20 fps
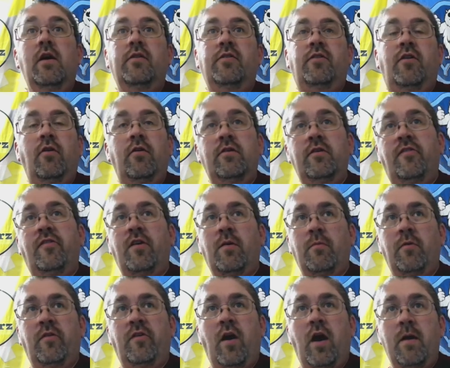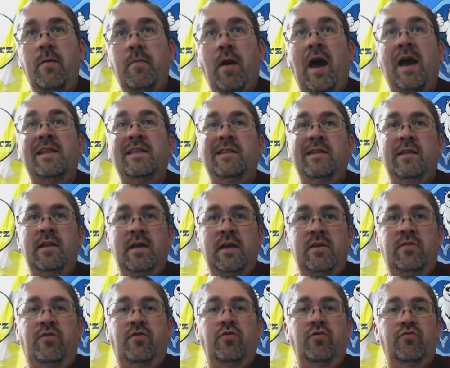During the summertime, I
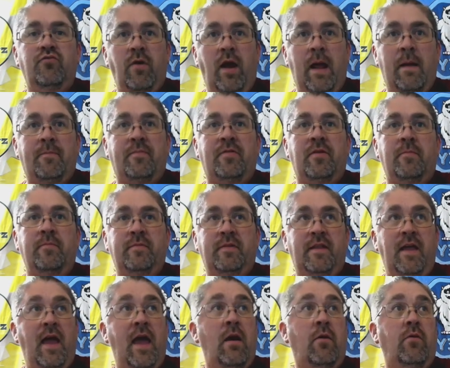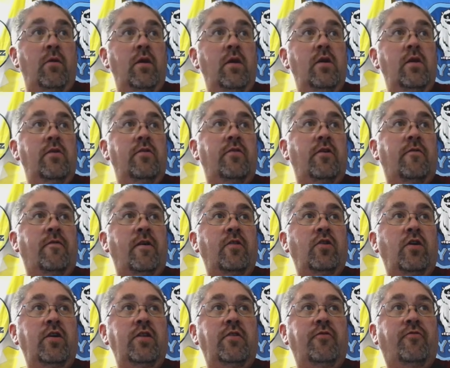need to ramp them down. So if I
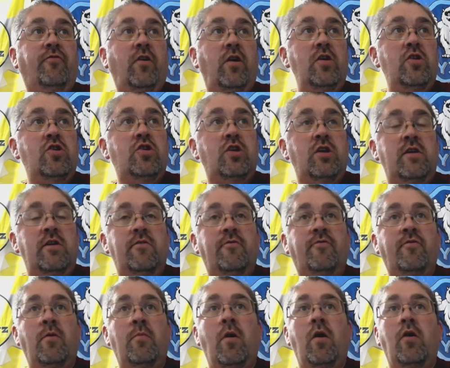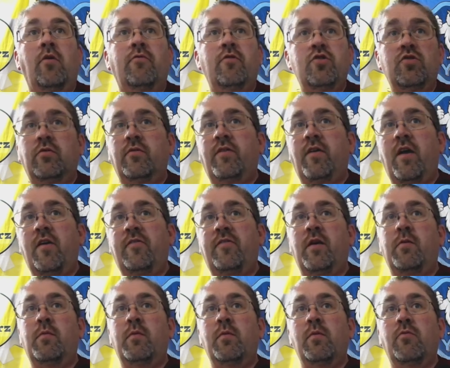look at the flight sheet, from our original
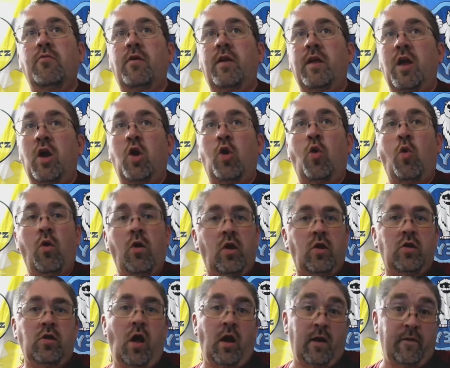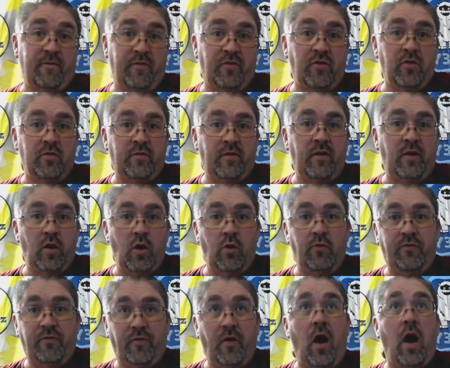testing, we were running a core clock of
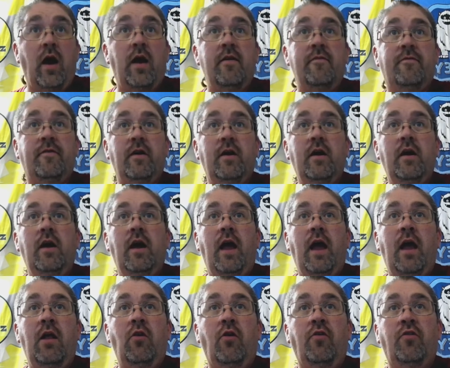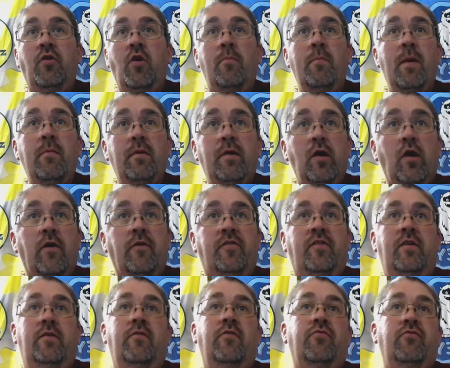1305 and also a memory
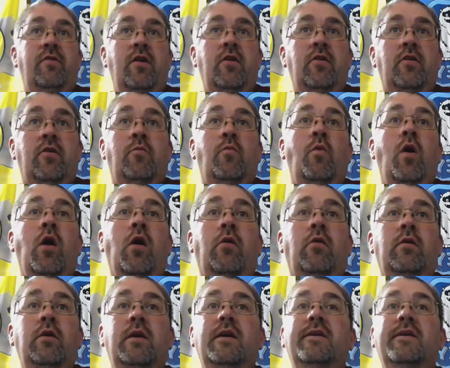offset of 300. Well,